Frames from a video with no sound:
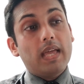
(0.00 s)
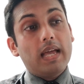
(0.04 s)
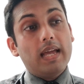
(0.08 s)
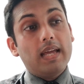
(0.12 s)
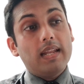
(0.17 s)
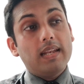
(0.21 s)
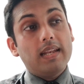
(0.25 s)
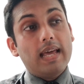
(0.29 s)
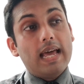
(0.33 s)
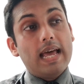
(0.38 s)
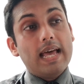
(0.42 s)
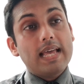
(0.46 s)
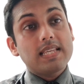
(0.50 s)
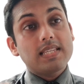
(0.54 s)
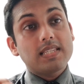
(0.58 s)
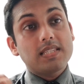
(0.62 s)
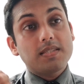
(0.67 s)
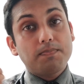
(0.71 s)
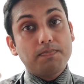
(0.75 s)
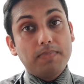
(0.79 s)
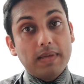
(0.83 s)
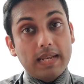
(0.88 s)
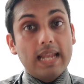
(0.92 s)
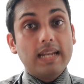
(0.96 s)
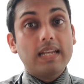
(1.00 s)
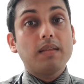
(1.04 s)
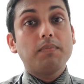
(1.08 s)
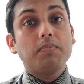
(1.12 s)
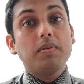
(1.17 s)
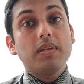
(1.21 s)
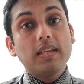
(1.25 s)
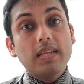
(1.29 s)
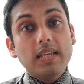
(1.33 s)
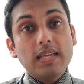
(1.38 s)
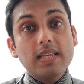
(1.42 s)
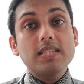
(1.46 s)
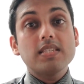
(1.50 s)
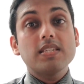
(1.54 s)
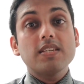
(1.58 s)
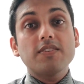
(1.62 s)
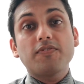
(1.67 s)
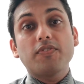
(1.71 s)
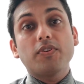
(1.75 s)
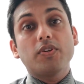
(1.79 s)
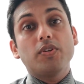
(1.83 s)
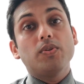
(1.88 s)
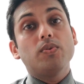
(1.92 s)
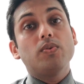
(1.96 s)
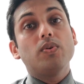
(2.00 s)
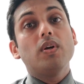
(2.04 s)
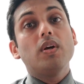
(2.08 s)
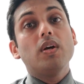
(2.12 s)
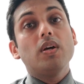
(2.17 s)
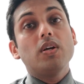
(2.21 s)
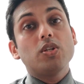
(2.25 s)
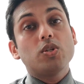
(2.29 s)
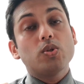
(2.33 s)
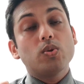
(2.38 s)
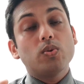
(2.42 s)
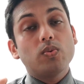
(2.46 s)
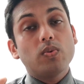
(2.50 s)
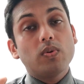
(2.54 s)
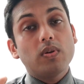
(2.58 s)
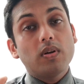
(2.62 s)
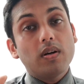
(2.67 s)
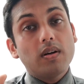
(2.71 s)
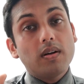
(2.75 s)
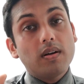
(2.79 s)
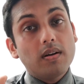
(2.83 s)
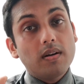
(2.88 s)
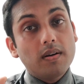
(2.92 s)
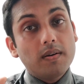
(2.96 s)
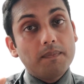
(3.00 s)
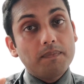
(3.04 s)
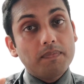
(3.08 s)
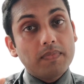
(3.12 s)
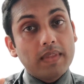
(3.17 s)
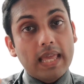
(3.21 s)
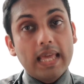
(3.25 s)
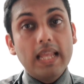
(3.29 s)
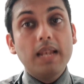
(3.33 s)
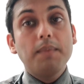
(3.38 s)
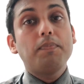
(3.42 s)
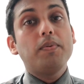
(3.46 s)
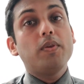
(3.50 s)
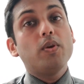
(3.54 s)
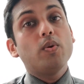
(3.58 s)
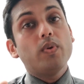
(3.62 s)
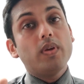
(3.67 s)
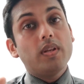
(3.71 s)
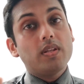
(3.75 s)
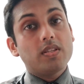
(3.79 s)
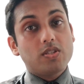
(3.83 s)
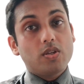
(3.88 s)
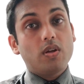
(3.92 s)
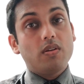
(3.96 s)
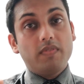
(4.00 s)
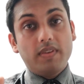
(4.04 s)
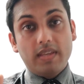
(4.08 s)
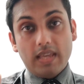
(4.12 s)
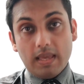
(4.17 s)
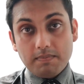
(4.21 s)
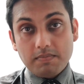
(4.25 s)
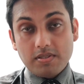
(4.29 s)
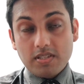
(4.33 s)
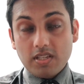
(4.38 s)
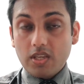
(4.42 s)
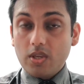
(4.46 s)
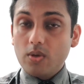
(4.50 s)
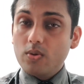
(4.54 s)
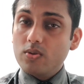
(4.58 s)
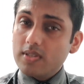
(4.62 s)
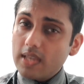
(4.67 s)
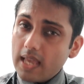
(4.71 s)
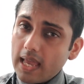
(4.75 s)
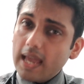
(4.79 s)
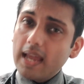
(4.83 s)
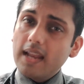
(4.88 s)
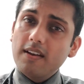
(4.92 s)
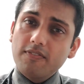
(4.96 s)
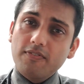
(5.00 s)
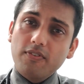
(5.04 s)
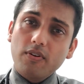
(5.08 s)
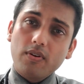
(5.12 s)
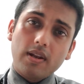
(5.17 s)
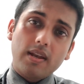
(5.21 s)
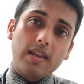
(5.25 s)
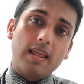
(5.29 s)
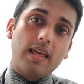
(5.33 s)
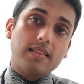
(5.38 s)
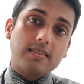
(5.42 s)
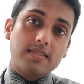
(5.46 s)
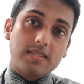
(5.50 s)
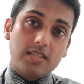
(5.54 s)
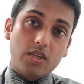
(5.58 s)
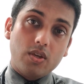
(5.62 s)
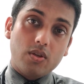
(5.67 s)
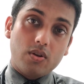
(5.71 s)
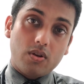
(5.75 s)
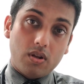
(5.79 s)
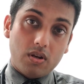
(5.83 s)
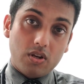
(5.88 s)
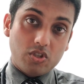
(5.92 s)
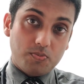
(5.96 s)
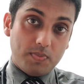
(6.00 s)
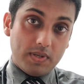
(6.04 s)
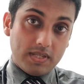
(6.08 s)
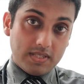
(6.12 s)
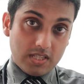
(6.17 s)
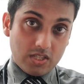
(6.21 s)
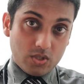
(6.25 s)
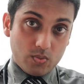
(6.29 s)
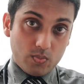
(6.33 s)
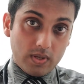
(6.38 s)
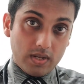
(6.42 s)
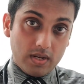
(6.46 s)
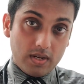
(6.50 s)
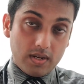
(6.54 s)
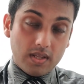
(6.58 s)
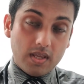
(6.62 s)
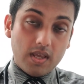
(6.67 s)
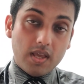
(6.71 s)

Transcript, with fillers: and as relatively easy for you to uh, help you in solving MCQs and for enhancing your knowledge base as well.